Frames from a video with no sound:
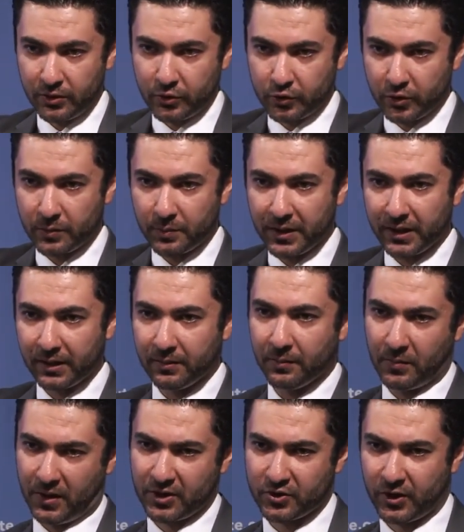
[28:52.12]
should be
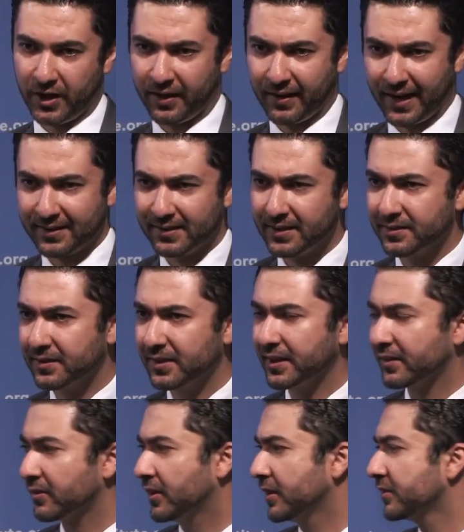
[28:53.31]
much higher, at least
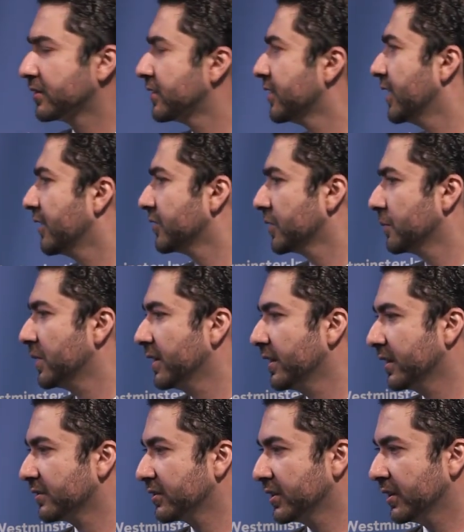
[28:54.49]
like around $350
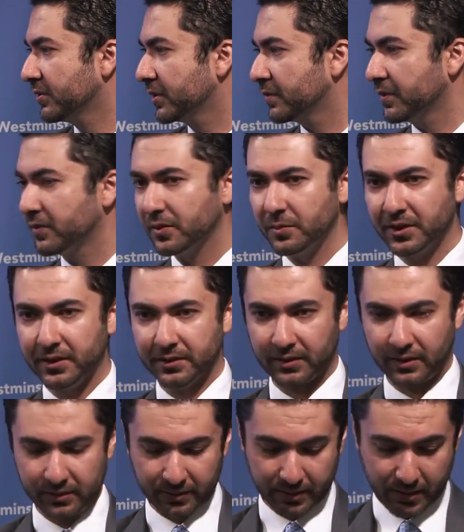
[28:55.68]
billion.
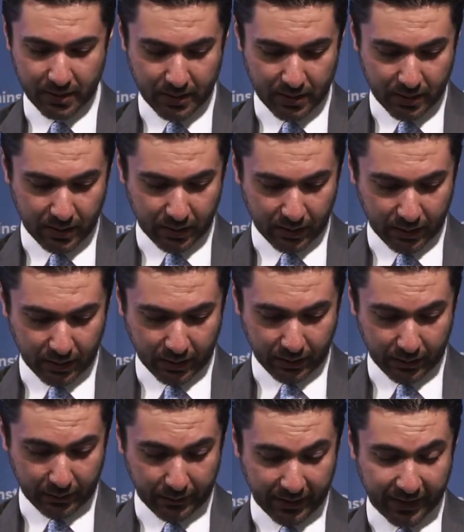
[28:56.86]

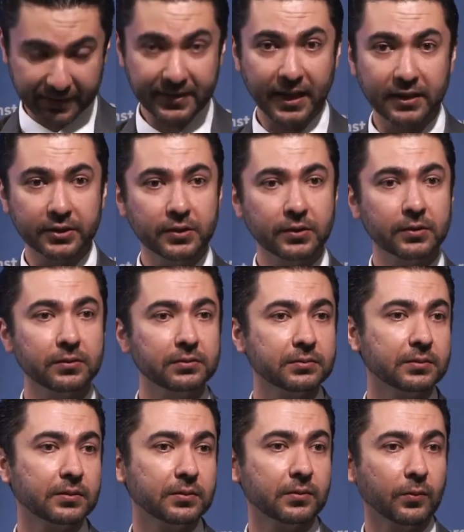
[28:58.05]
And I tell
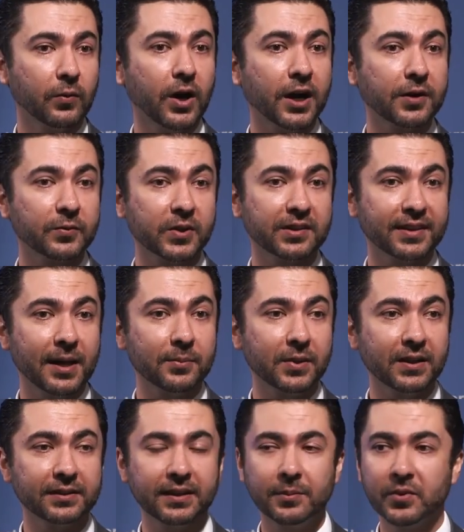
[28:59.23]
you why. For
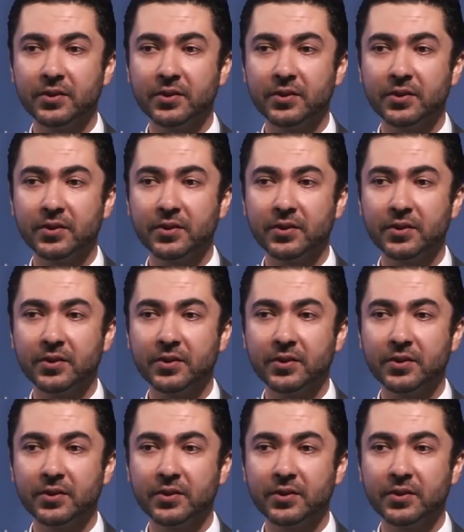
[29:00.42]
example, the